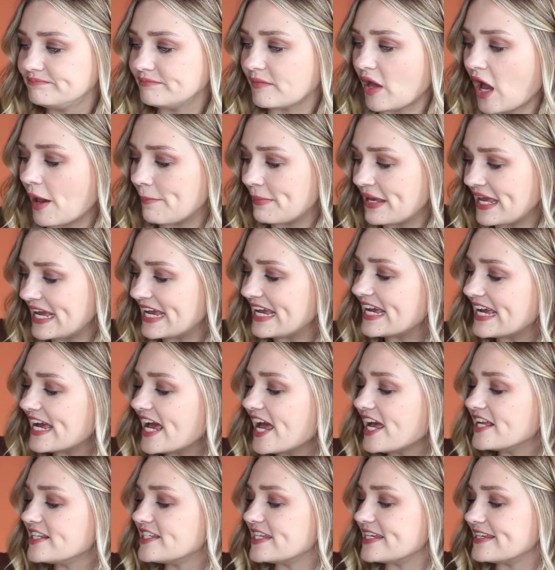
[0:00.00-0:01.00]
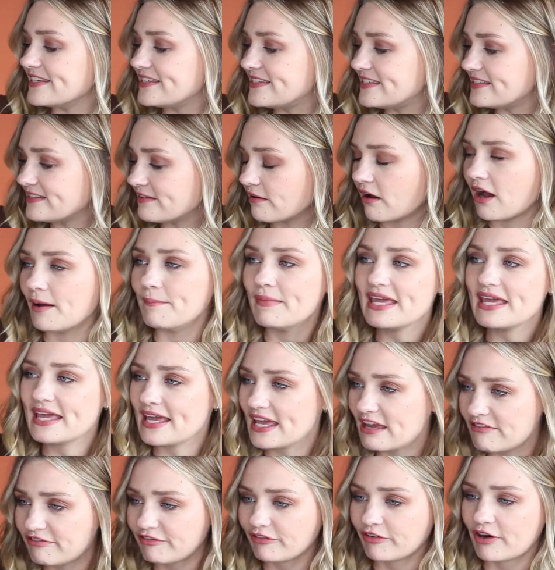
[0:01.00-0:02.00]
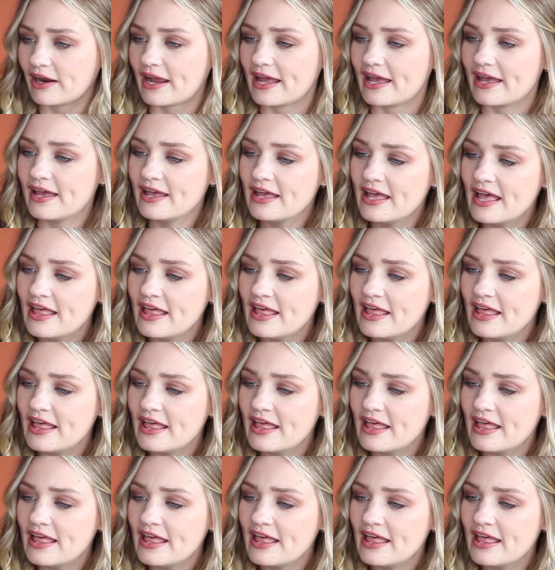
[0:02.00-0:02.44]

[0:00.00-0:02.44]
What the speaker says: I'm here for it.